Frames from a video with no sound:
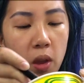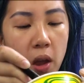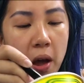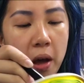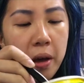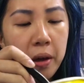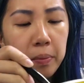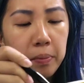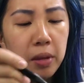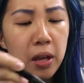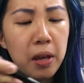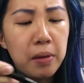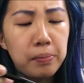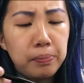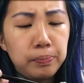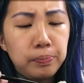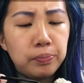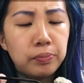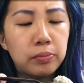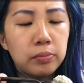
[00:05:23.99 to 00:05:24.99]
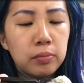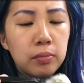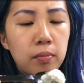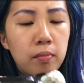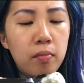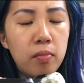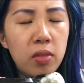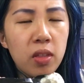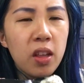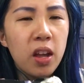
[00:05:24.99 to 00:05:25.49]
Um, yeah.
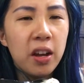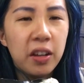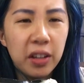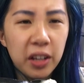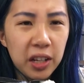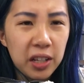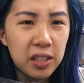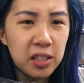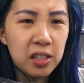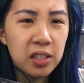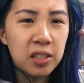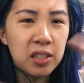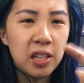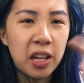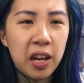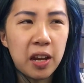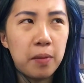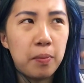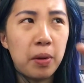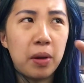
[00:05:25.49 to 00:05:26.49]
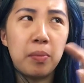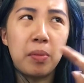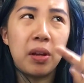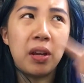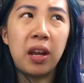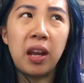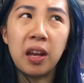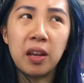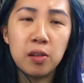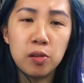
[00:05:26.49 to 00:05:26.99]
You guys stand by my
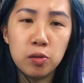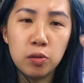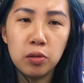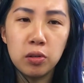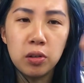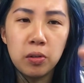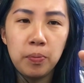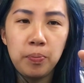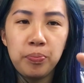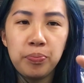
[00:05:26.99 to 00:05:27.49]
canceled,